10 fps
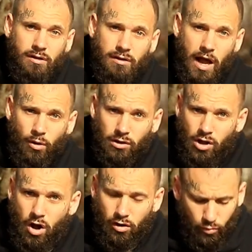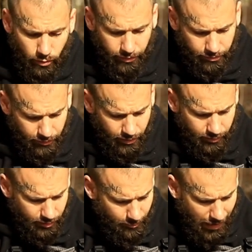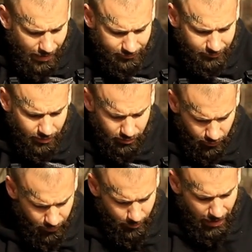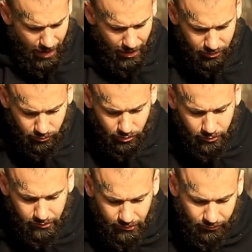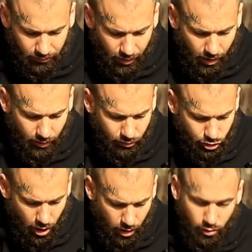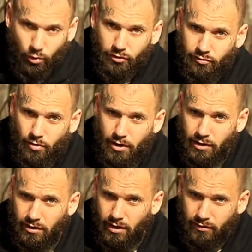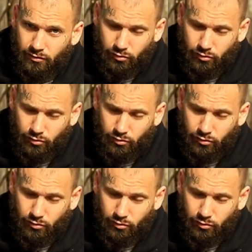Now along with the back side of the pack, you'll notice that there are shock cords running in this